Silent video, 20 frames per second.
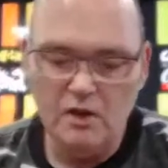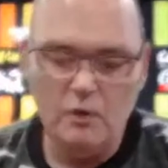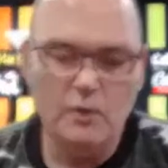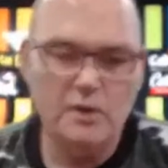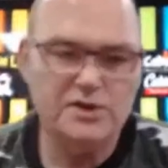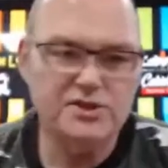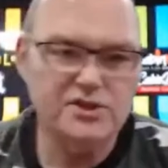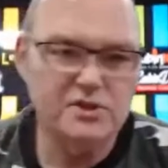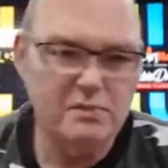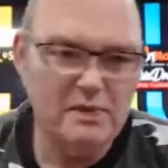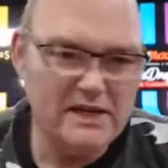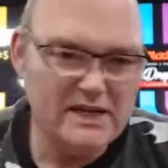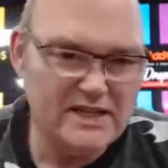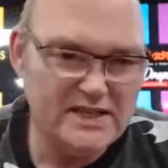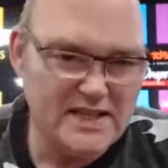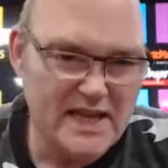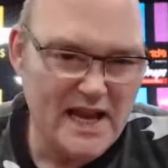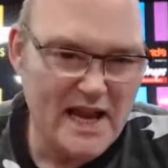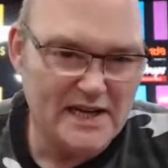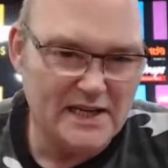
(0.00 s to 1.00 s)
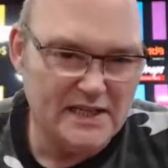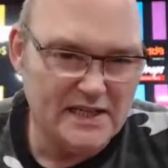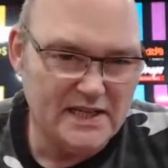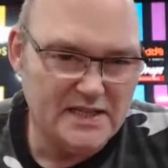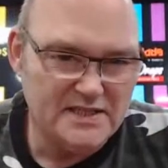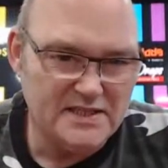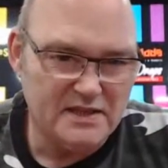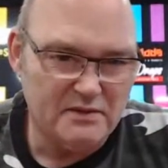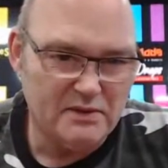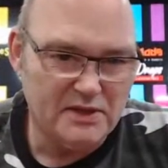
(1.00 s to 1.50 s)
Which is a bit disheartening,
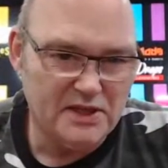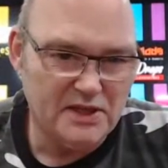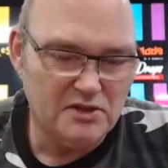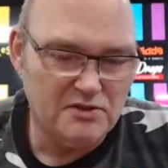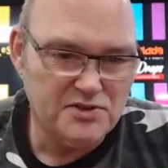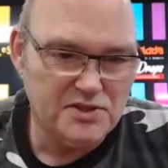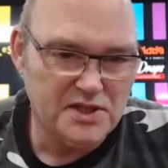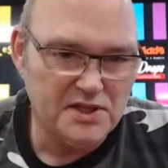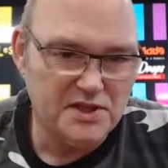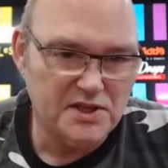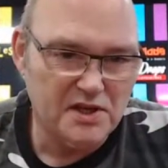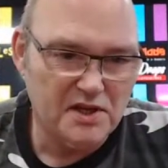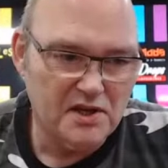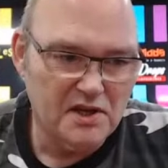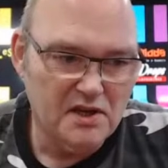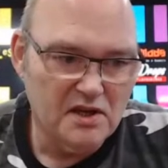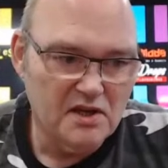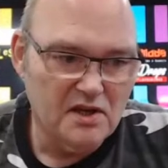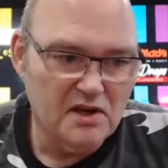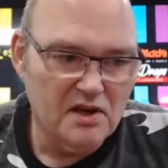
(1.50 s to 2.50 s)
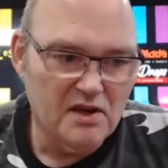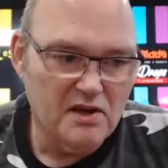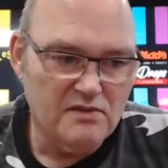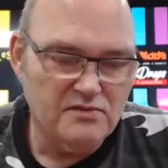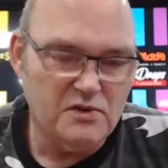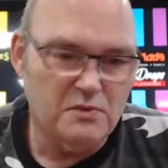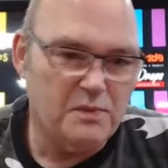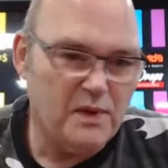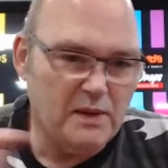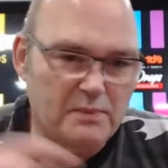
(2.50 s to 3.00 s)
isn't it, when you consider
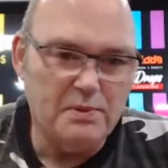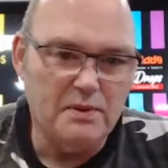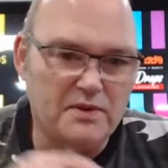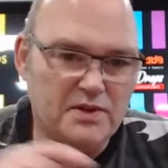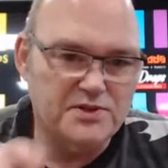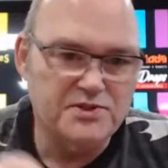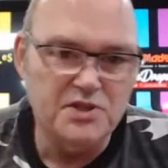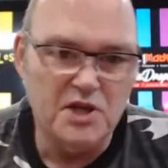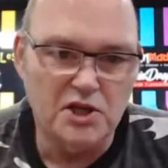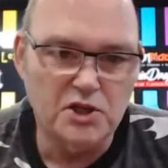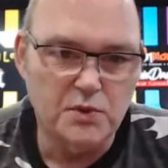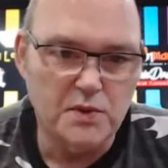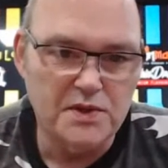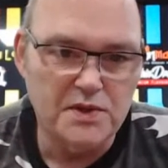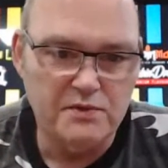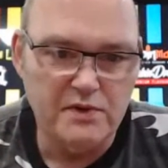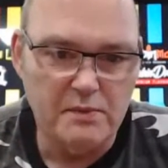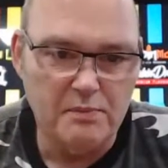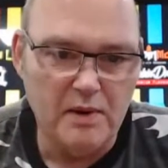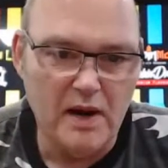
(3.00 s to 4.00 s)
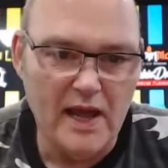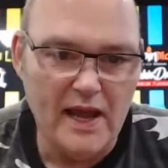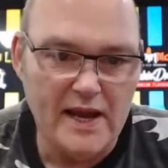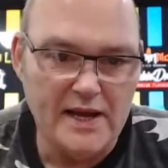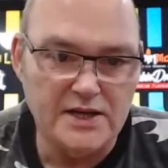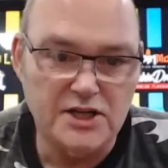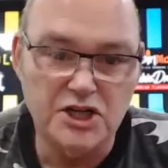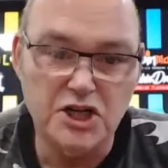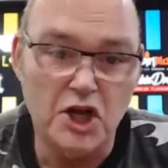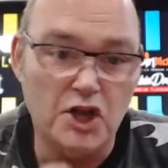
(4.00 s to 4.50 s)
the people that's not doing the
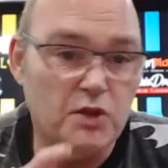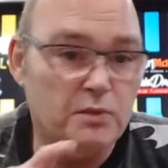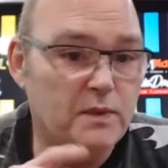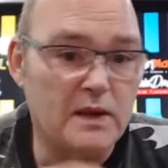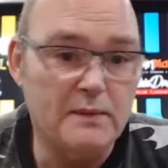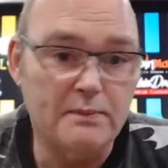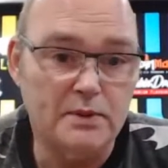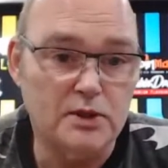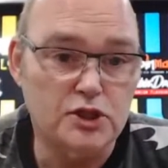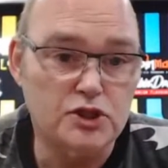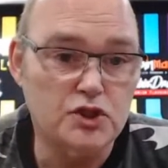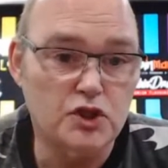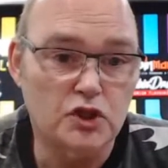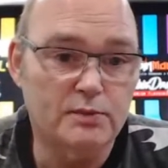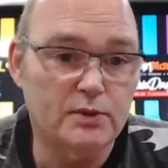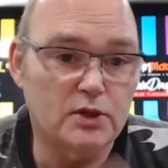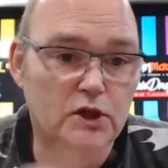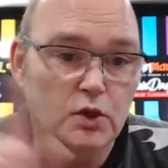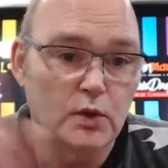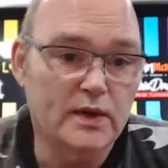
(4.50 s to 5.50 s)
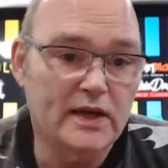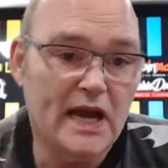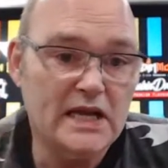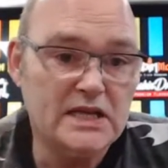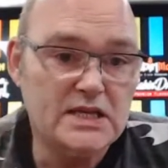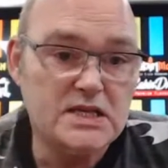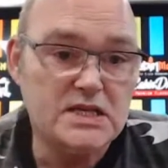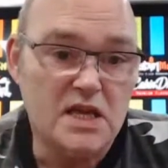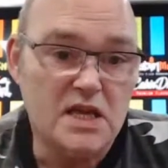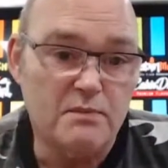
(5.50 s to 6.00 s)
replying and not the people that's going to be going
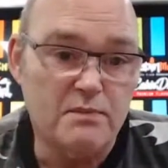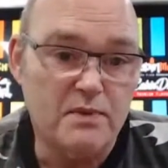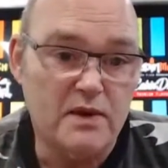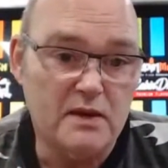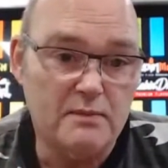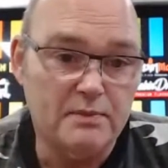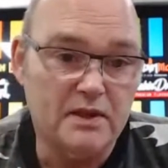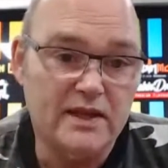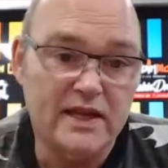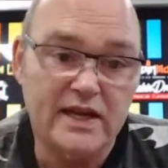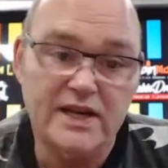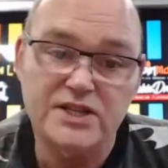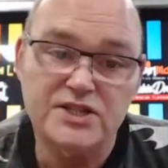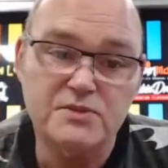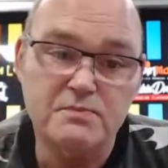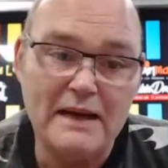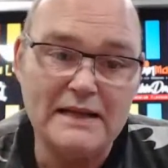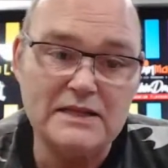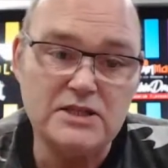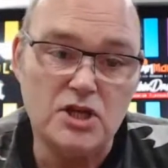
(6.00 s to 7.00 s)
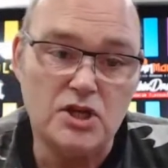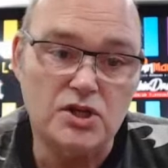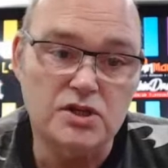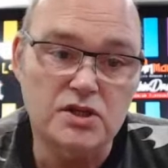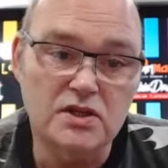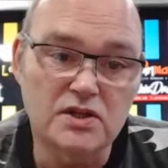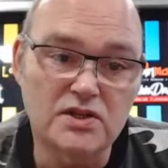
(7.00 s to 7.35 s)
out to see people and getting spat on.